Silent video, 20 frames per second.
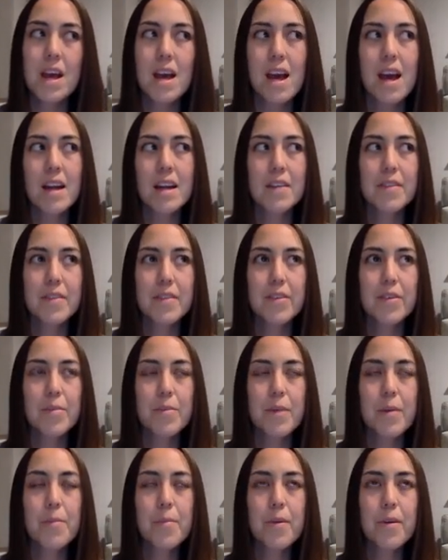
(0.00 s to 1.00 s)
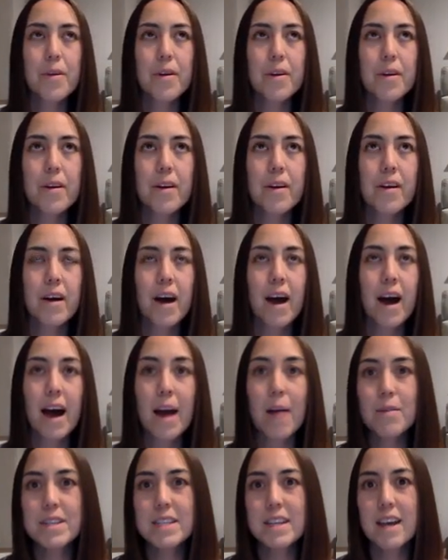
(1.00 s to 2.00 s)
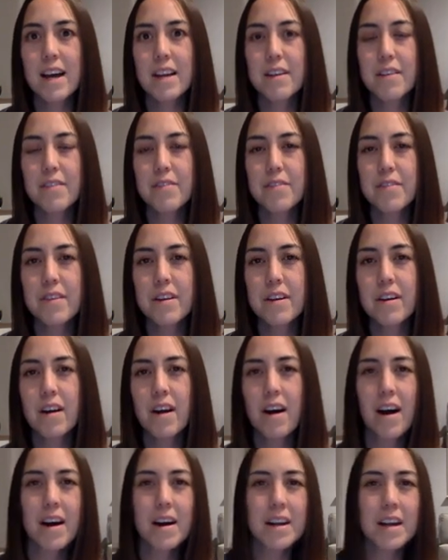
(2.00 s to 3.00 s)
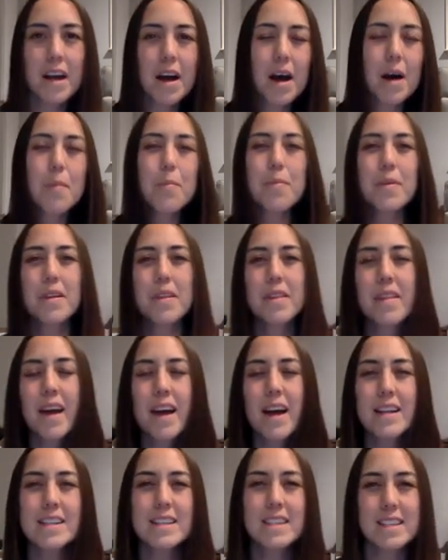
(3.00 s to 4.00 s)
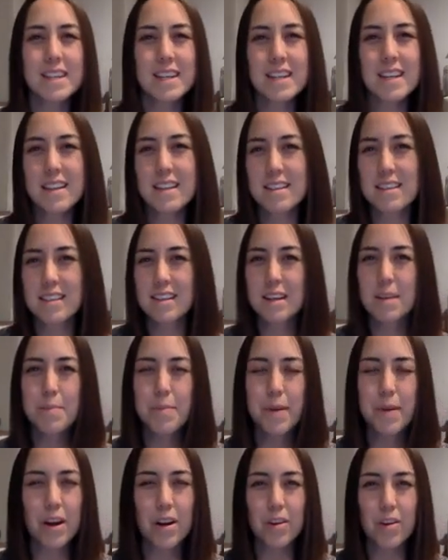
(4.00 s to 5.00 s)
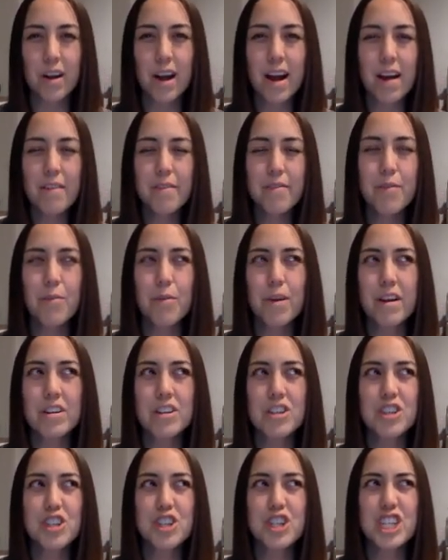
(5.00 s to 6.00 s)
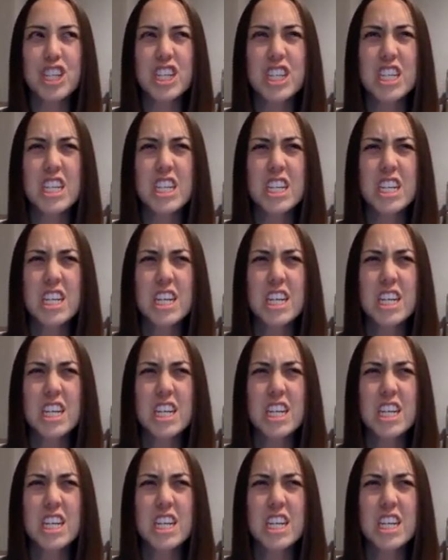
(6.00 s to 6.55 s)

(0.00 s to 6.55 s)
And if you remember, I was kind of caught up in that scene in the second paragraph where she